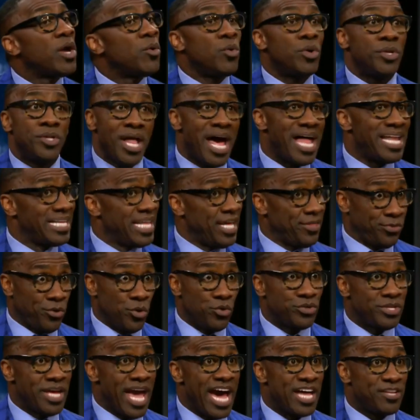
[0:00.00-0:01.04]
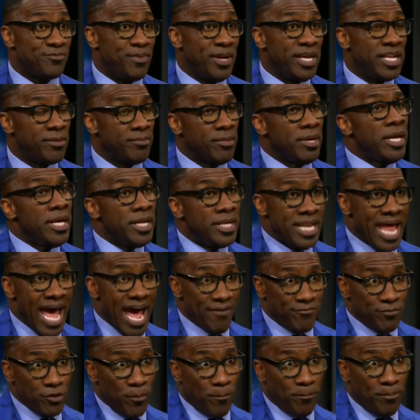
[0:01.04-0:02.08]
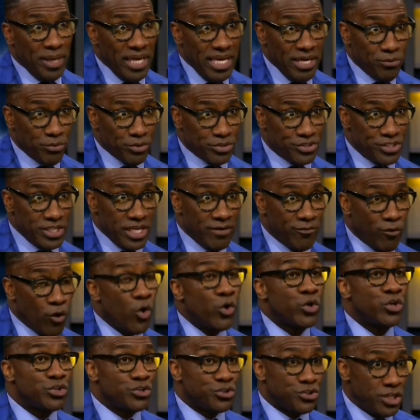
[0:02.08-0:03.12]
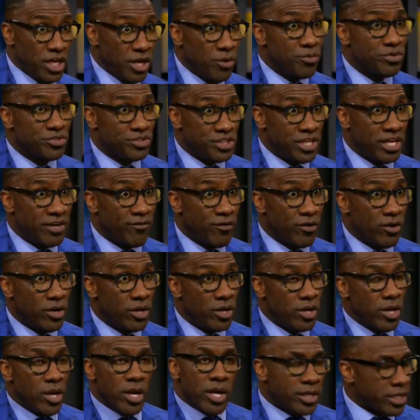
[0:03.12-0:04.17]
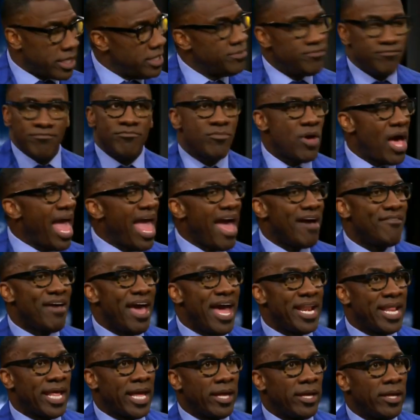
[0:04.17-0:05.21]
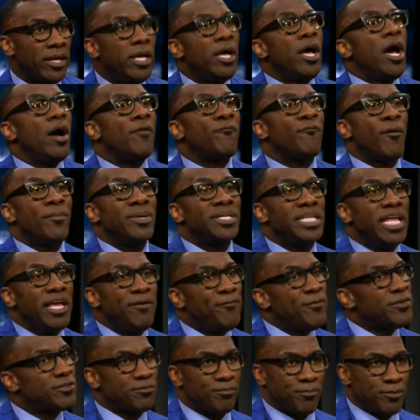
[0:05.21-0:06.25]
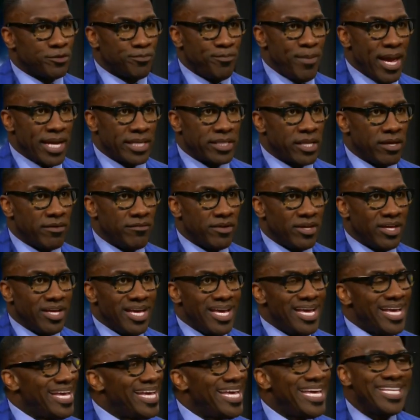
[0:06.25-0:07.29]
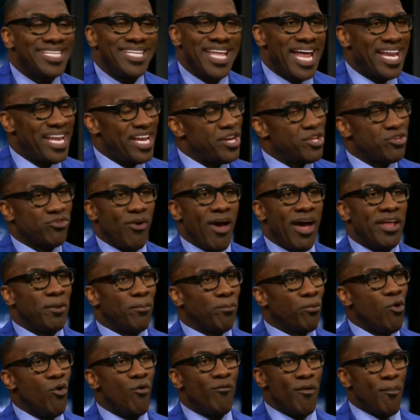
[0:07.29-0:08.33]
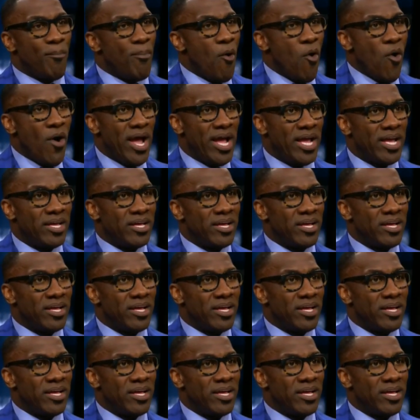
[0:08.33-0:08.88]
will not let those guys beat him. Now, if your B receiver or your C receiver can have at it from a defensive perspective, he's not into trying to prove a point.